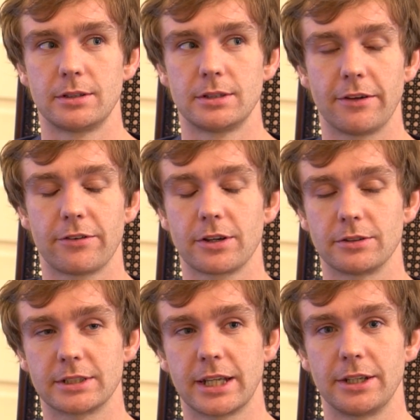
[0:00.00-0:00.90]

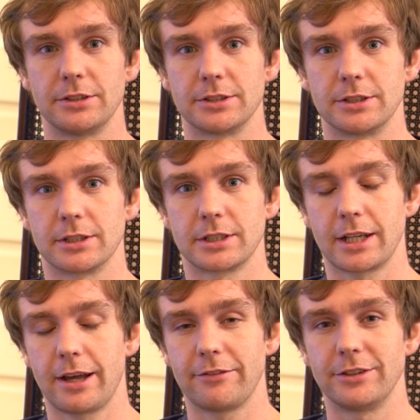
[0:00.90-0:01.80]
difficult to get used to, because I
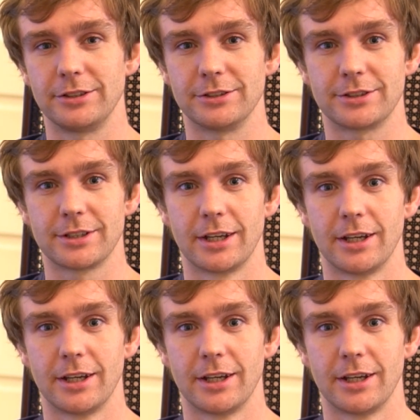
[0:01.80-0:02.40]
haven't used